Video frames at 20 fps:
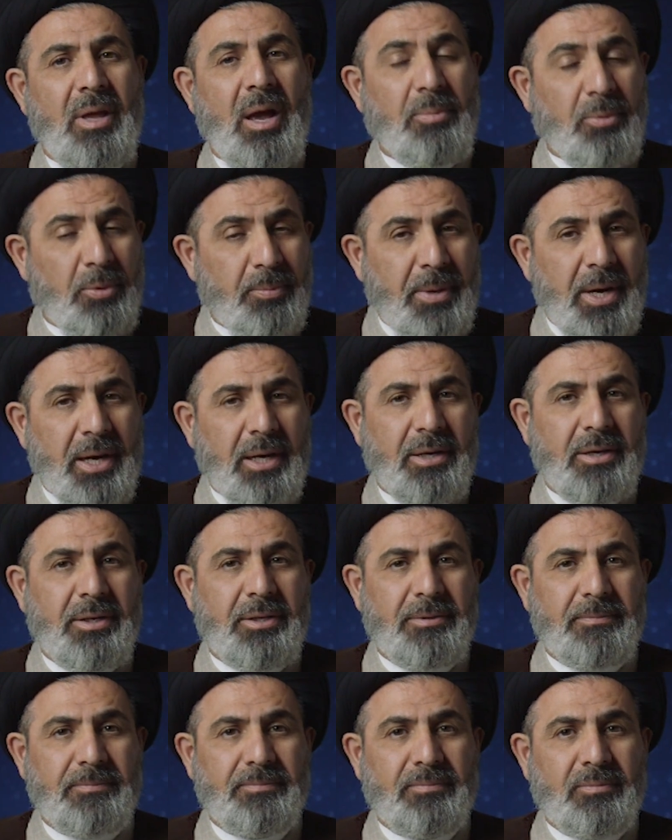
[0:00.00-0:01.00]
Abu Bakr.
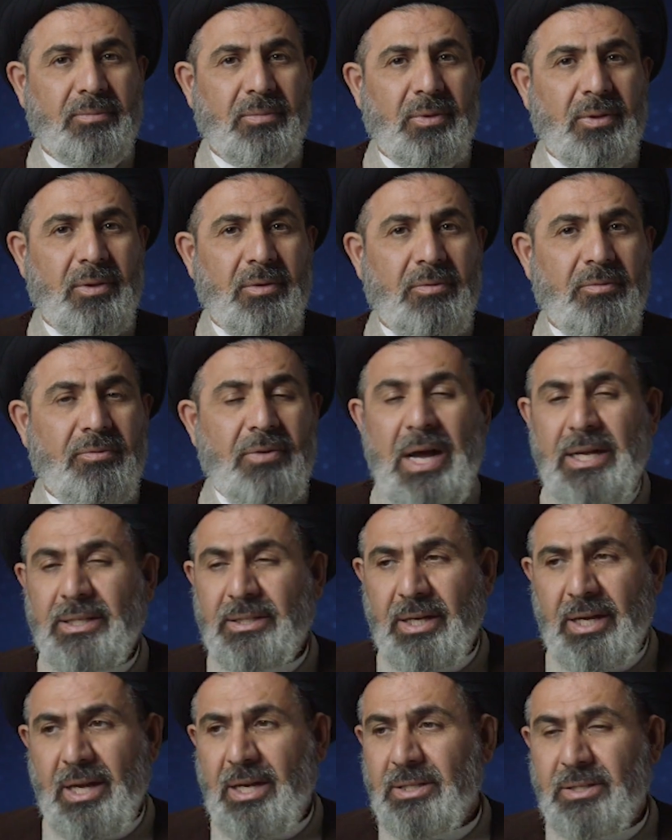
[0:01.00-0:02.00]

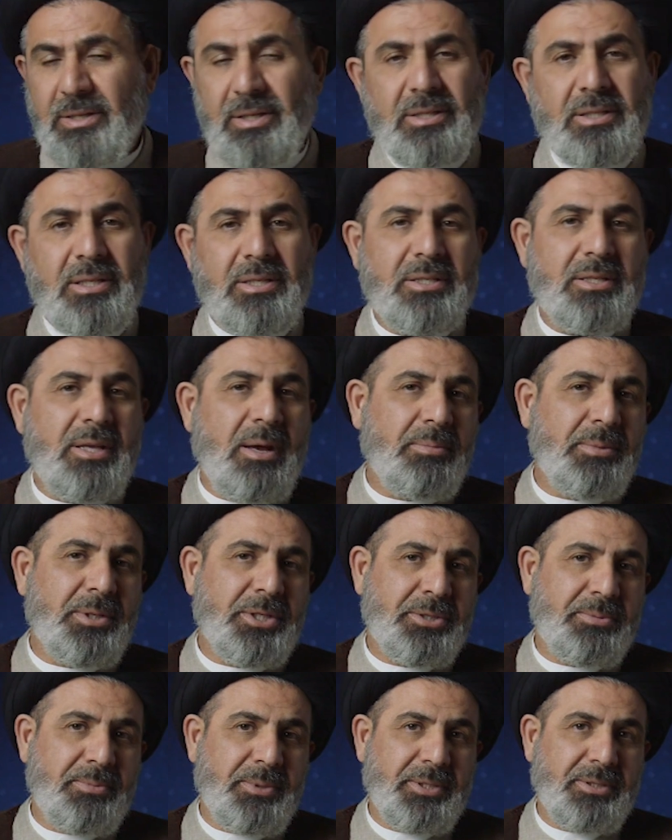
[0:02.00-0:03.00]
Fight against this
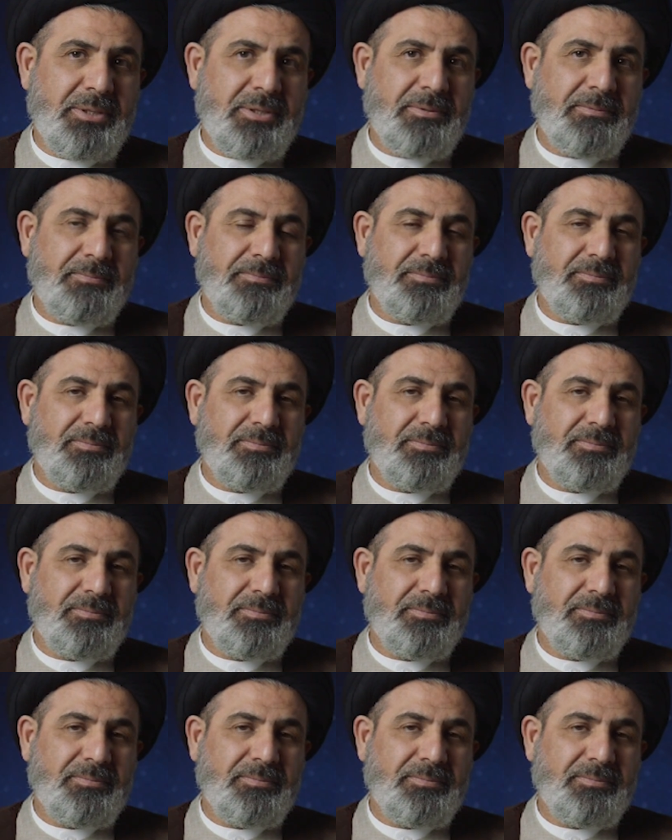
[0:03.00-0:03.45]
establishment."